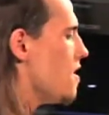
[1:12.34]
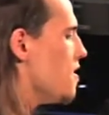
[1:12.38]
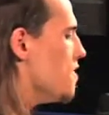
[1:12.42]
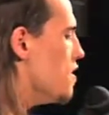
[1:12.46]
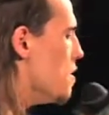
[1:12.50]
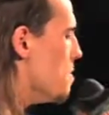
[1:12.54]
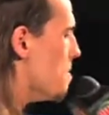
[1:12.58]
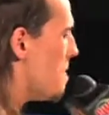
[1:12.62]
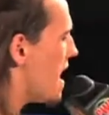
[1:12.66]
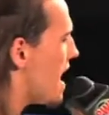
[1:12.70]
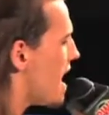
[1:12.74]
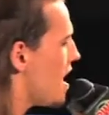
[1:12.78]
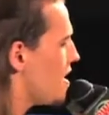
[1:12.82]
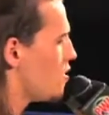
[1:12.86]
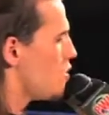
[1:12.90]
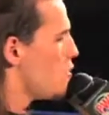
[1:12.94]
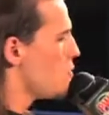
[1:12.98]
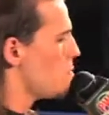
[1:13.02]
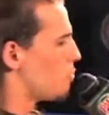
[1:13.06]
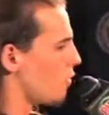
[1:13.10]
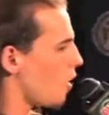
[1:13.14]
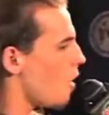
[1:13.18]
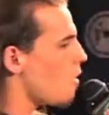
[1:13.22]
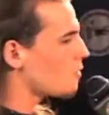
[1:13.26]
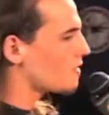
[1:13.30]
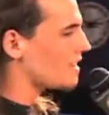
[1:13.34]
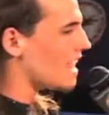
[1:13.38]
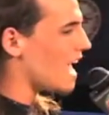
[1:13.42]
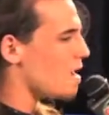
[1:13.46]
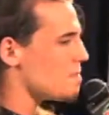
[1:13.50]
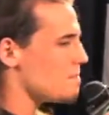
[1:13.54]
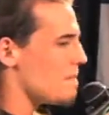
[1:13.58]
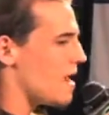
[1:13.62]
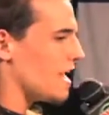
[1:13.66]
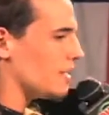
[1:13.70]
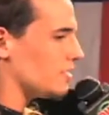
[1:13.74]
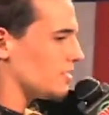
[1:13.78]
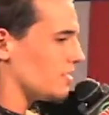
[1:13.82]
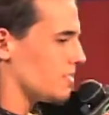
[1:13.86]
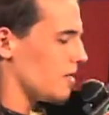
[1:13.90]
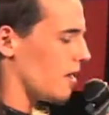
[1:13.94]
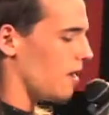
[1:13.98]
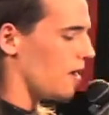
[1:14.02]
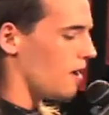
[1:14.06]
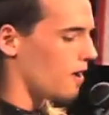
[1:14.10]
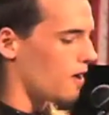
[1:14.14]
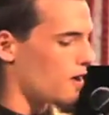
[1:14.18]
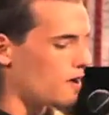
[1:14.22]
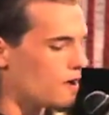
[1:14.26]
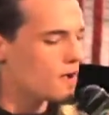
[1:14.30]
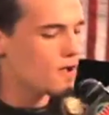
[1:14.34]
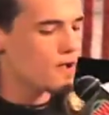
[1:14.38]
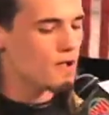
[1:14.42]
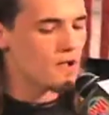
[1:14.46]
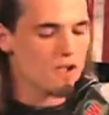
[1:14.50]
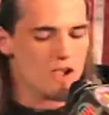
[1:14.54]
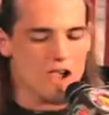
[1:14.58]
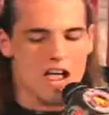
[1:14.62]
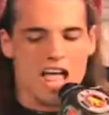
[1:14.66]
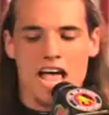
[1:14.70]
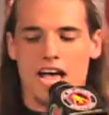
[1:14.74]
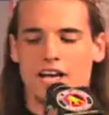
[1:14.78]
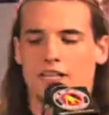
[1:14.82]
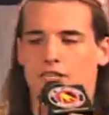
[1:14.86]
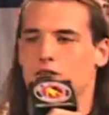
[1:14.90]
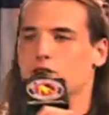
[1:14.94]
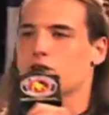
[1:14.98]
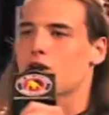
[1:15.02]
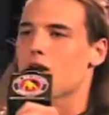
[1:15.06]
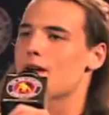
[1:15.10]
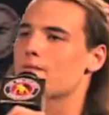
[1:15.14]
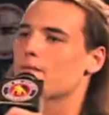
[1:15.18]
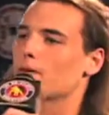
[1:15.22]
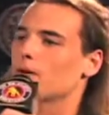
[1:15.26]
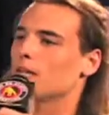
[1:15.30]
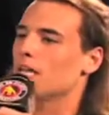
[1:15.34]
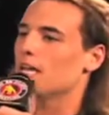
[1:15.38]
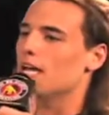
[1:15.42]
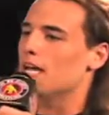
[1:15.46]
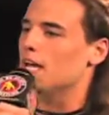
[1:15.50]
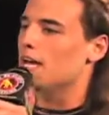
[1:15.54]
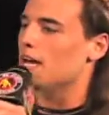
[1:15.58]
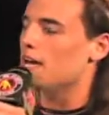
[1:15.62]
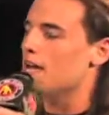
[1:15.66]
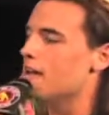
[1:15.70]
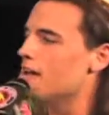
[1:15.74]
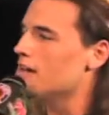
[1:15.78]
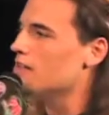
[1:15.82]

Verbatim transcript: The man who broke that man's jaw is Trevor Lee.